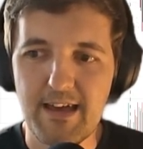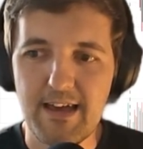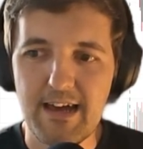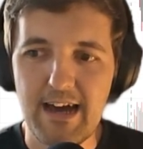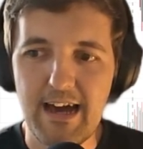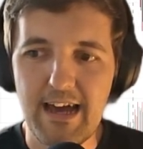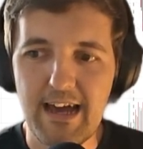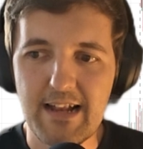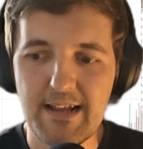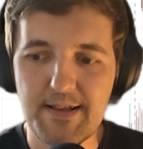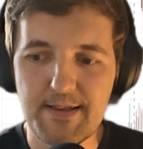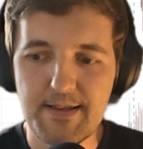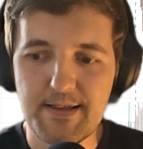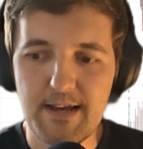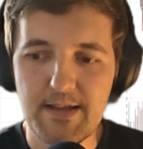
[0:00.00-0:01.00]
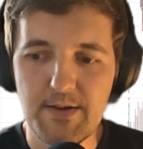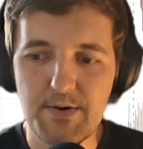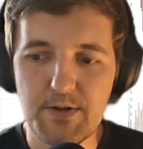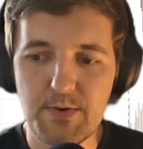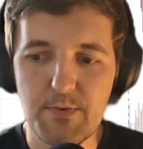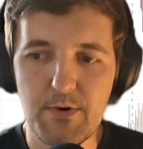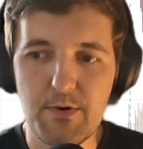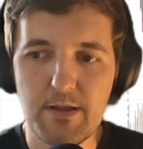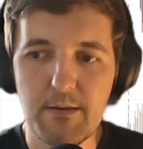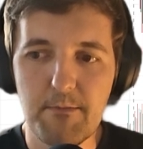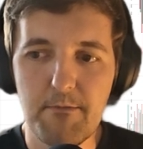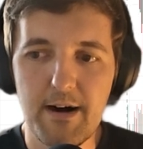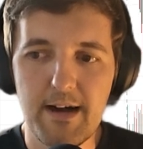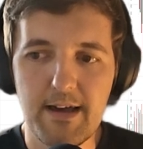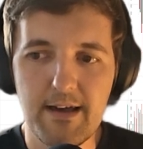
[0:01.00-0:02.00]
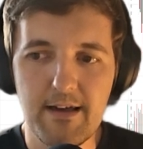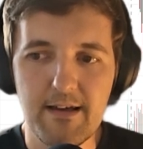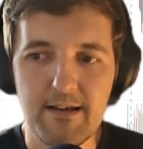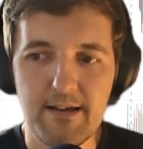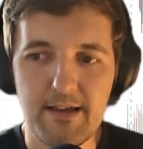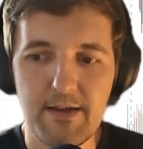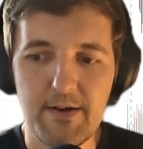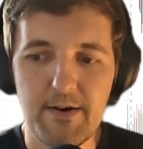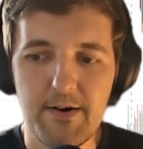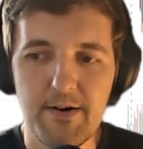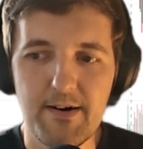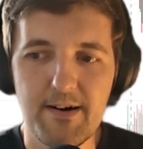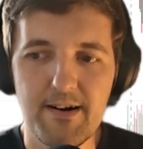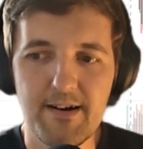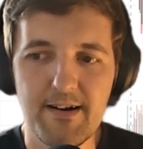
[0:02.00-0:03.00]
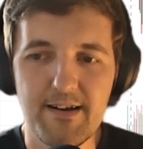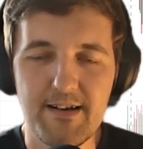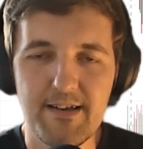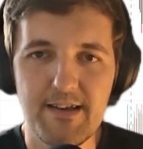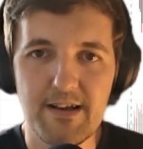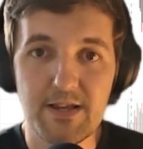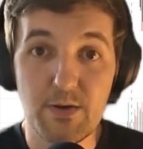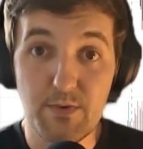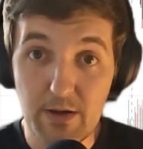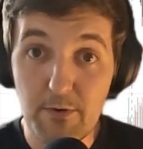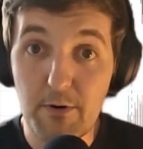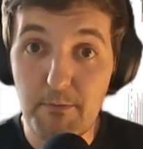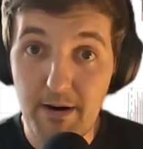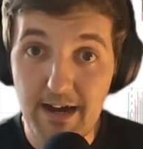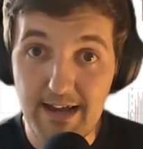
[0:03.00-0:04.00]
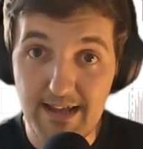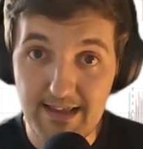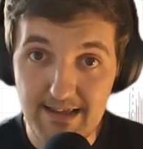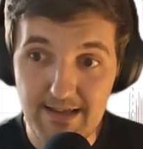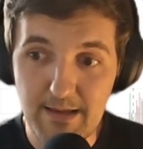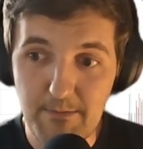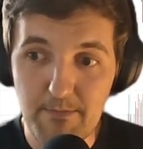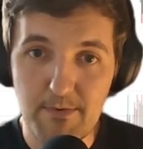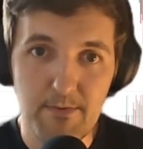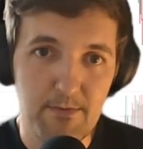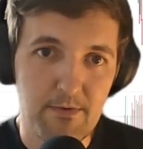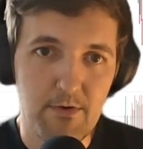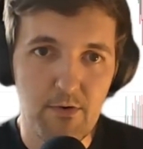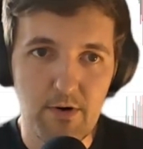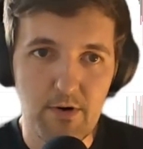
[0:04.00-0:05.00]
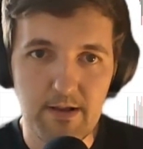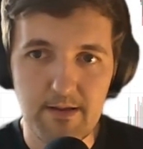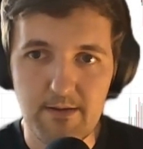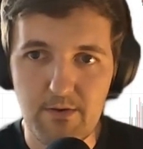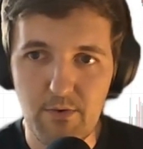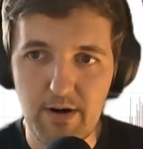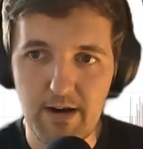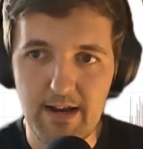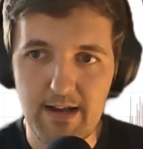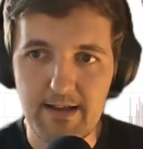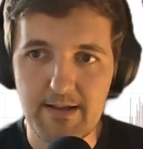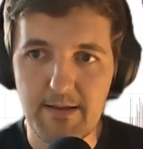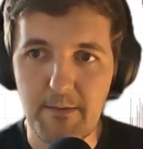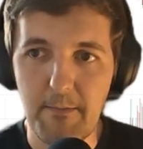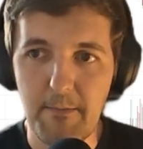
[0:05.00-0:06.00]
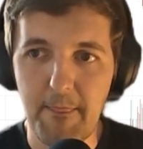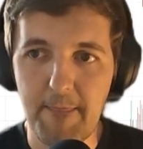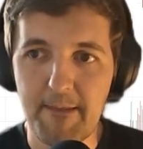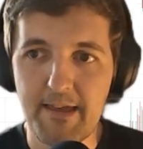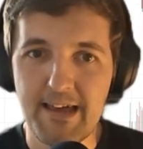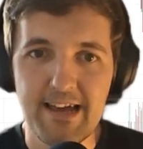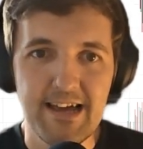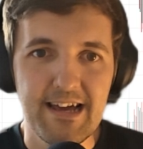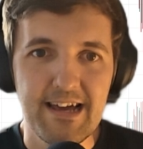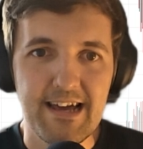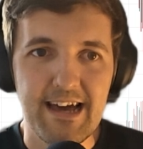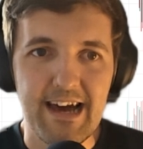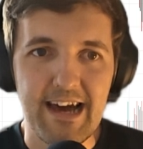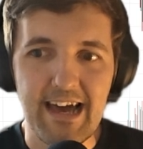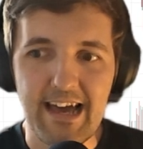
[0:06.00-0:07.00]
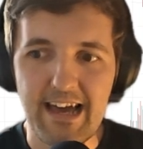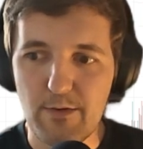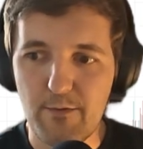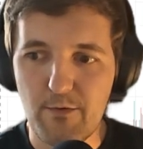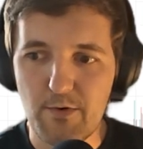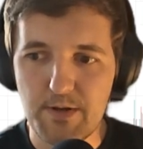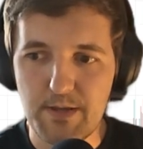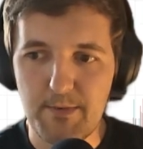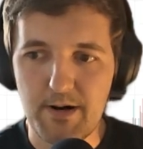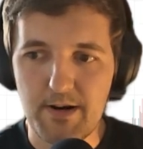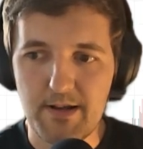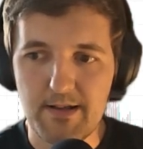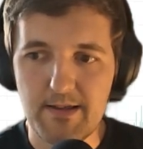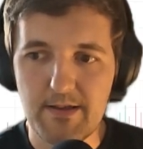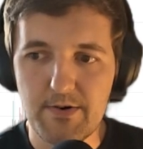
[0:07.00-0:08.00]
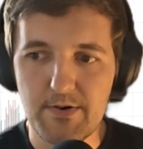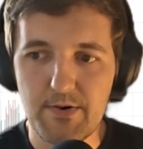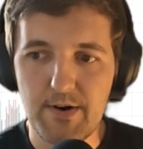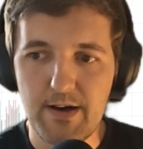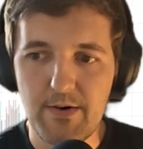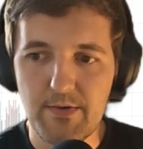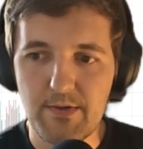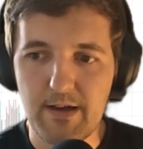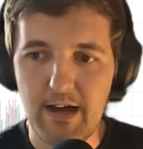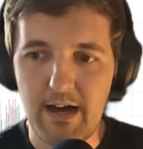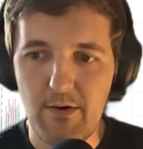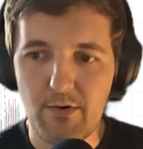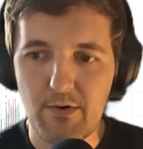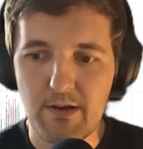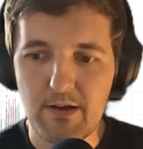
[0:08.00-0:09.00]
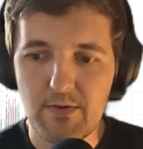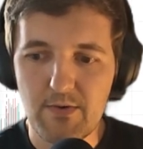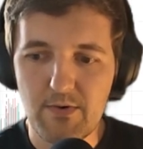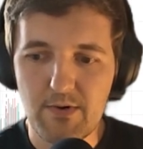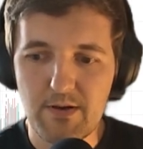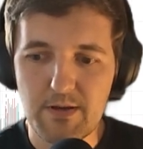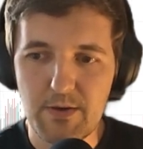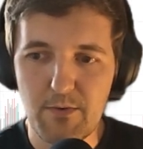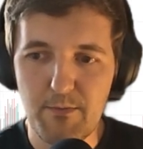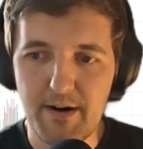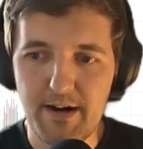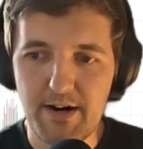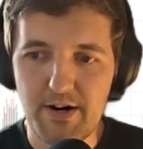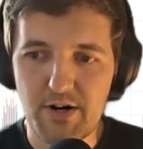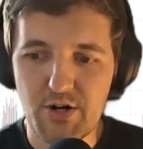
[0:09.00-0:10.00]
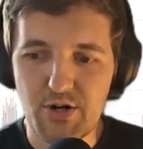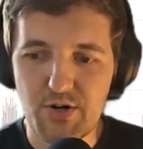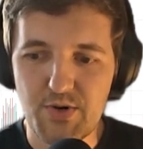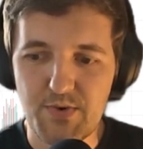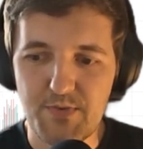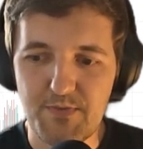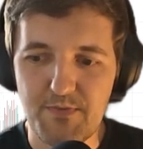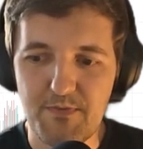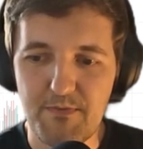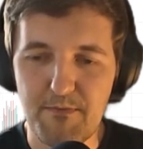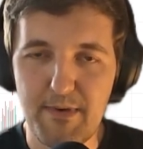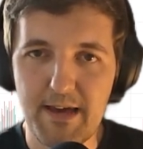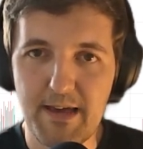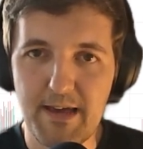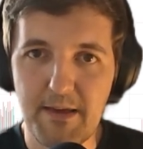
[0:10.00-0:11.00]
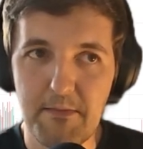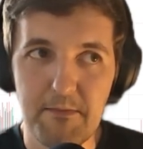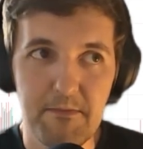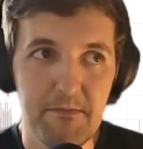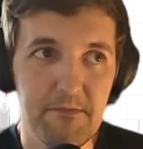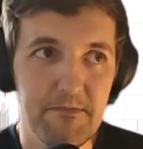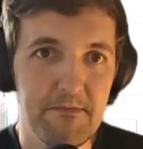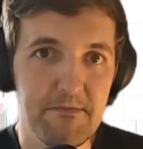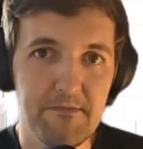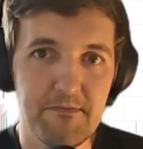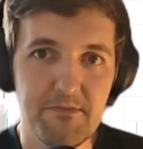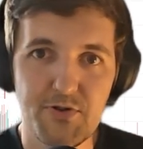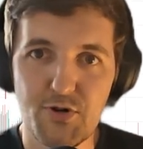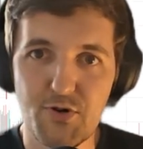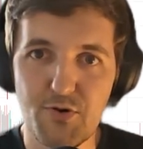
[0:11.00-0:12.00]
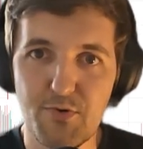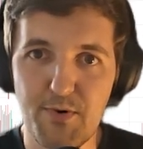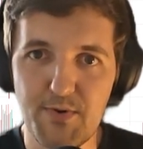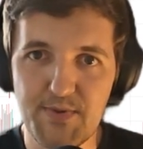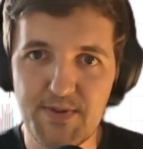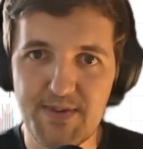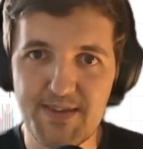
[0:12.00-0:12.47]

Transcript: And insiders were already buying here. Yeah, so they were buying the dip, call it like that. And of course, the market turned around. How long it took? So March, May, 2 months,